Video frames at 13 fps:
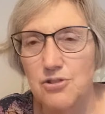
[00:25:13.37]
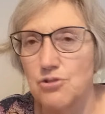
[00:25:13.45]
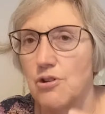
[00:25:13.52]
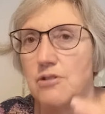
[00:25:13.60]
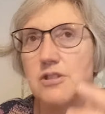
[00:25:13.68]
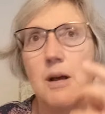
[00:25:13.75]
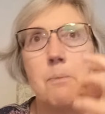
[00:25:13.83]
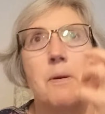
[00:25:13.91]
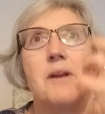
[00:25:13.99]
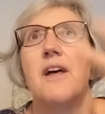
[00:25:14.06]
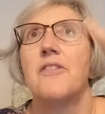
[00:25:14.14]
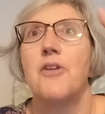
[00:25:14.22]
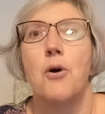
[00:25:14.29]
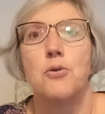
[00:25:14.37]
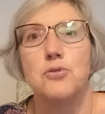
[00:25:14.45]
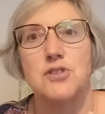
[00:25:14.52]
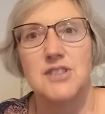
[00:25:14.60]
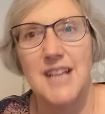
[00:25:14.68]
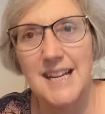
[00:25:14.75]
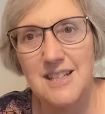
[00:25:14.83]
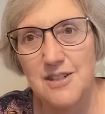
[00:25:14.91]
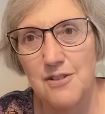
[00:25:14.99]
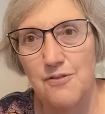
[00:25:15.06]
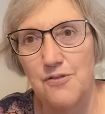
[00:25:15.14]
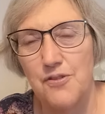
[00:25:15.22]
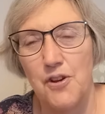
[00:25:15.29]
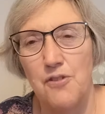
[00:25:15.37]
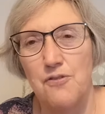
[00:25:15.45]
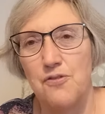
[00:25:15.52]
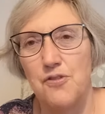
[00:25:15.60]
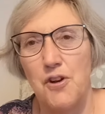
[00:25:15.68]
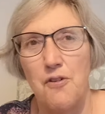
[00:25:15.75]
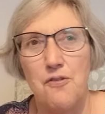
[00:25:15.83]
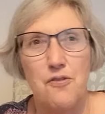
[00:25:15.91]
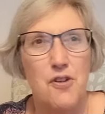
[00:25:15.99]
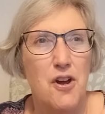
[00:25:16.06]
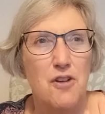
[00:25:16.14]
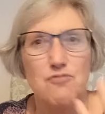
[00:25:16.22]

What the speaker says: throws up another whole set of